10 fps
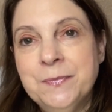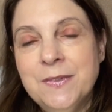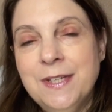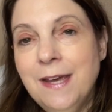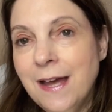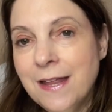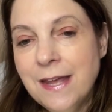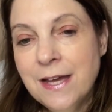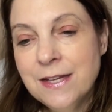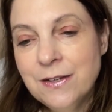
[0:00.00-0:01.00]
yeah,
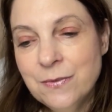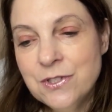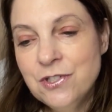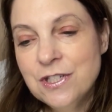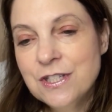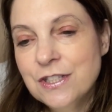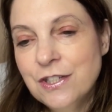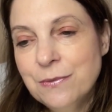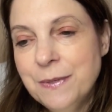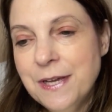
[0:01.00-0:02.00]
that was just a
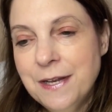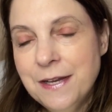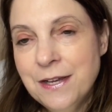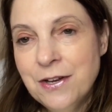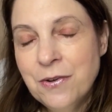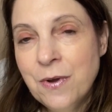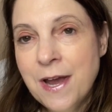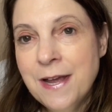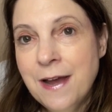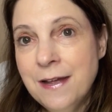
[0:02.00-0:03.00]
little bit, you know,
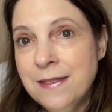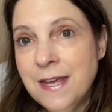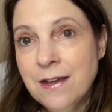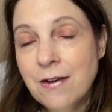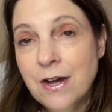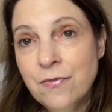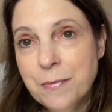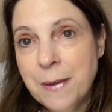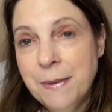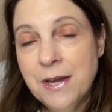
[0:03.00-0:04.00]
I thank God for
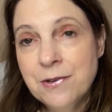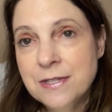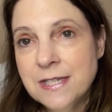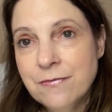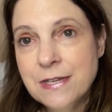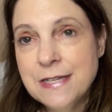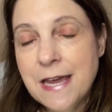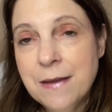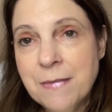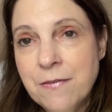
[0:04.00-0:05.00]
my parents every
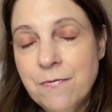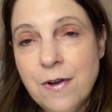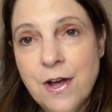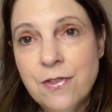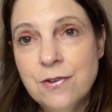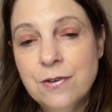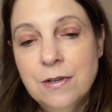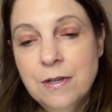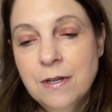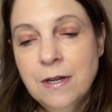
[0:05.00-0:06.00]
day. My father
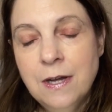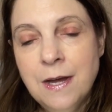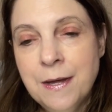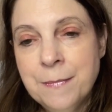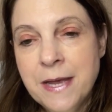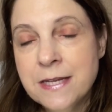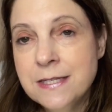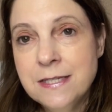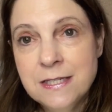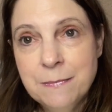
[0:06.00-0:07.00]
has
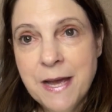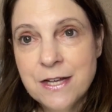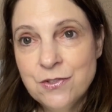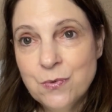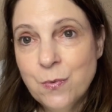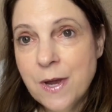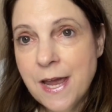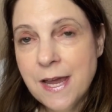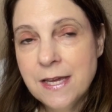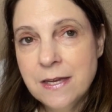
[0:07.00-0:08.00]
since passed
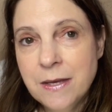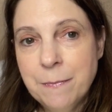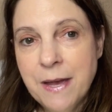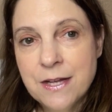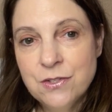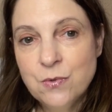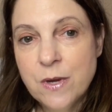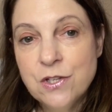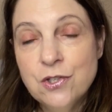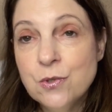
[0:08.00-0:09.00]
away. He passed
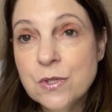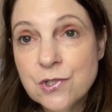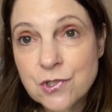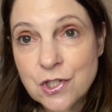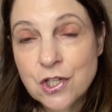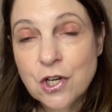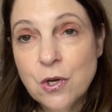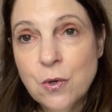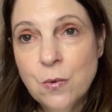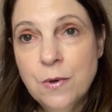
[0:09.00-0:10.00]
away 2 years
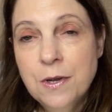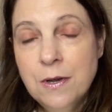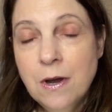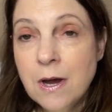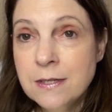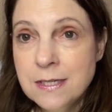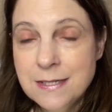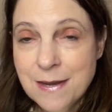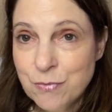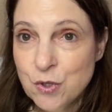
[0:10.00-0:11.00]
ago on
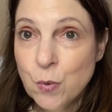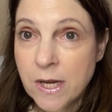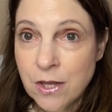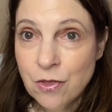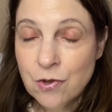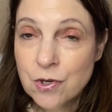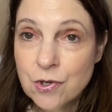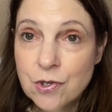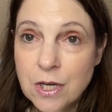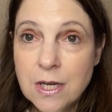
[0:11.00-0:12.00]
December
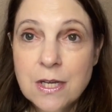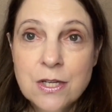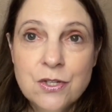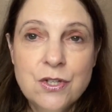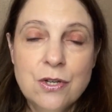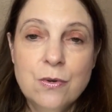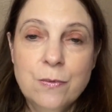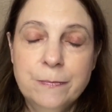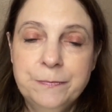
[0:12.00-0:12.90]
23rd. So